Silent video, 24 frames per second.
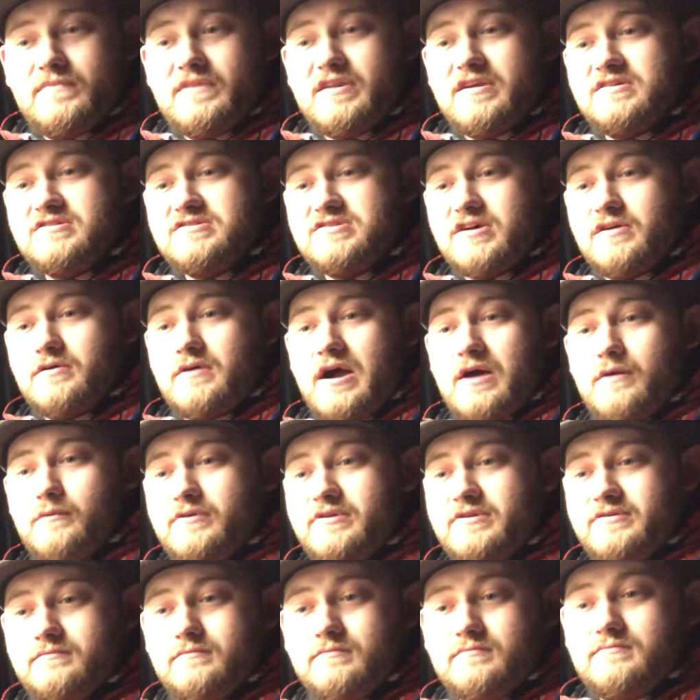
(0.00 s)
So I
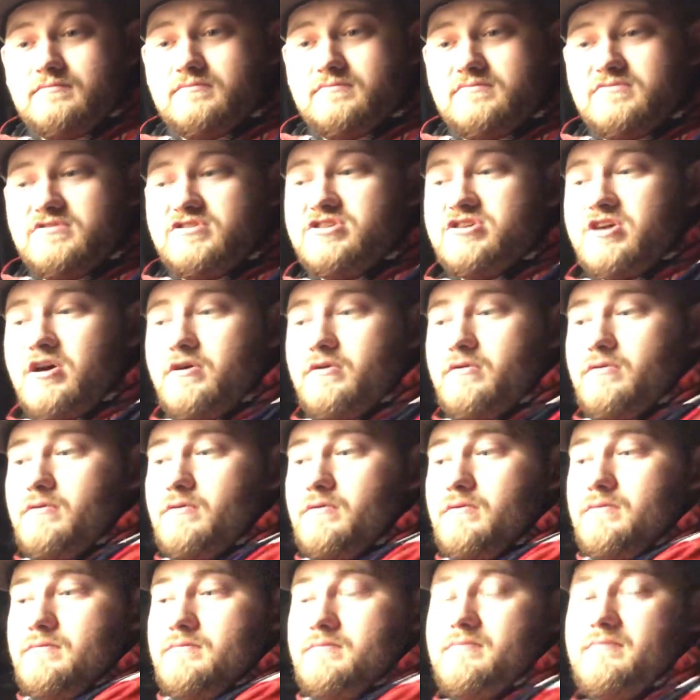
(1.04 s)
would
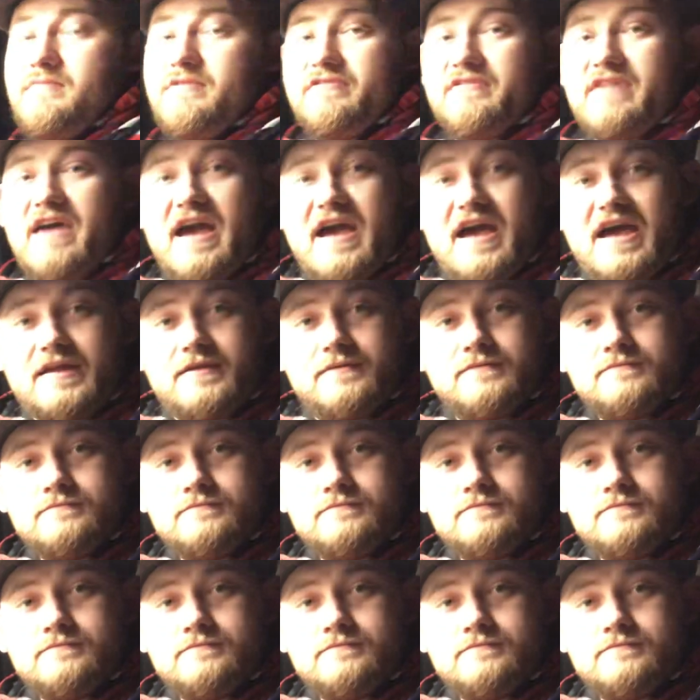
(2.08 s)
show that.